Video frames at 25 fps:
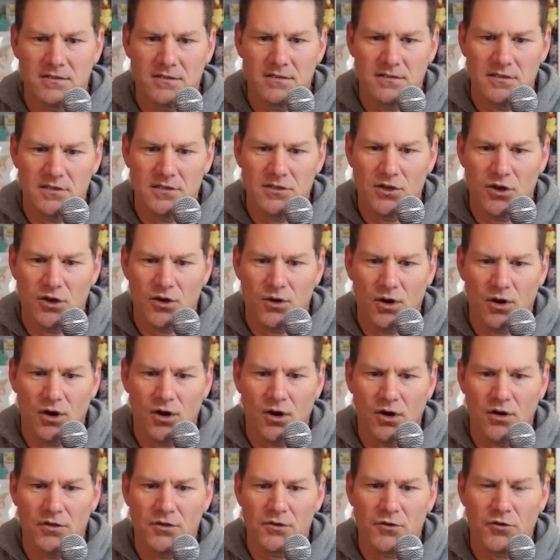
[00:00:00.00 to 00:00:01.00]

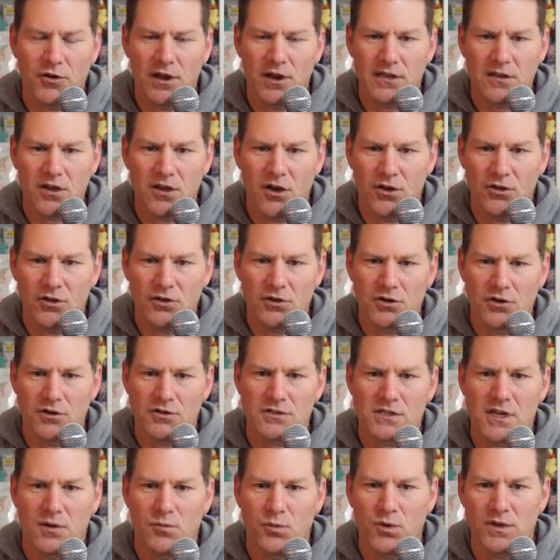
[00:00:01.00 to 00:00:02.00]
all the great
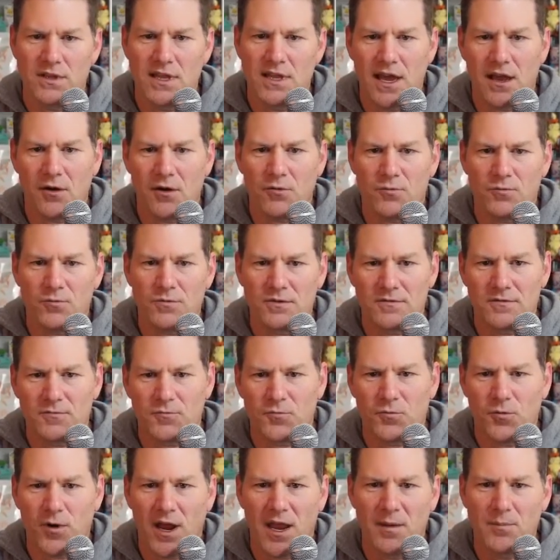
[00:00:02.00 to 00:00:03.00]
colors, and with that
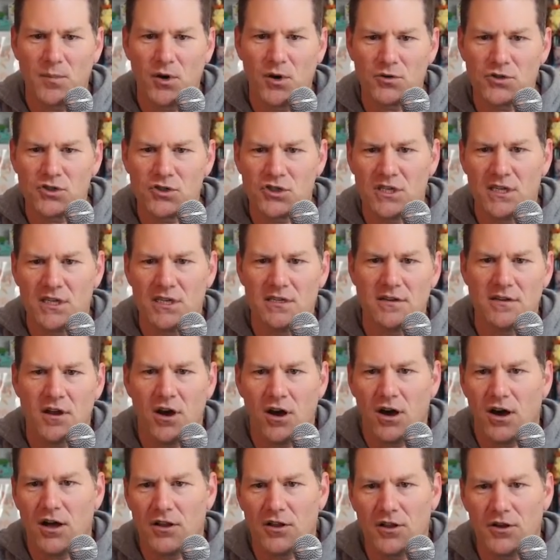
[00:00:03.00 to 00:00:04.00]
rainbow sheen
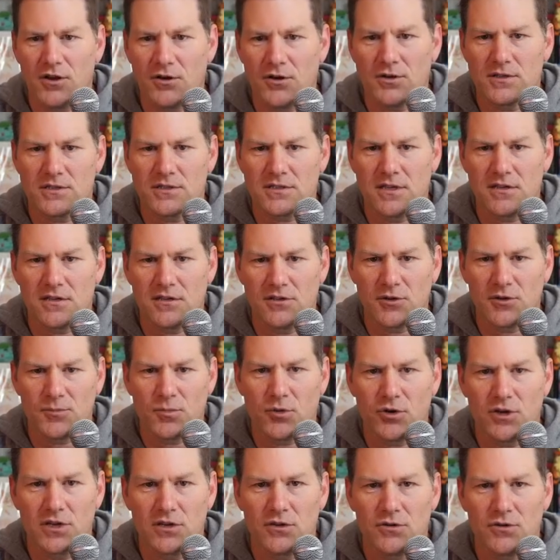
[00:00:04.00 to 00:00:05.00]
hollow, it's going to look
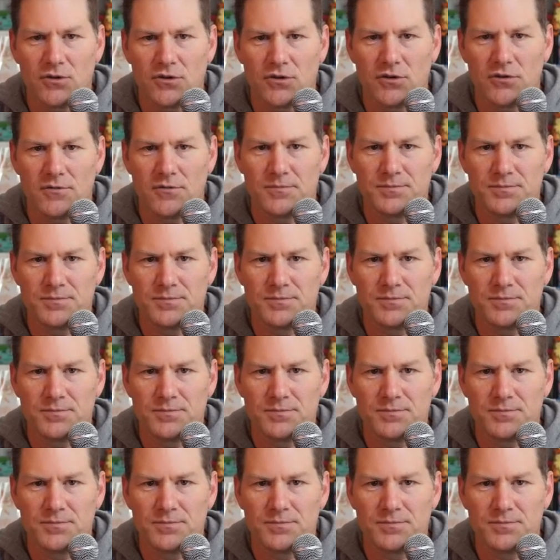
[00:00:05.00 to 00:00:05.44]
pretty cool.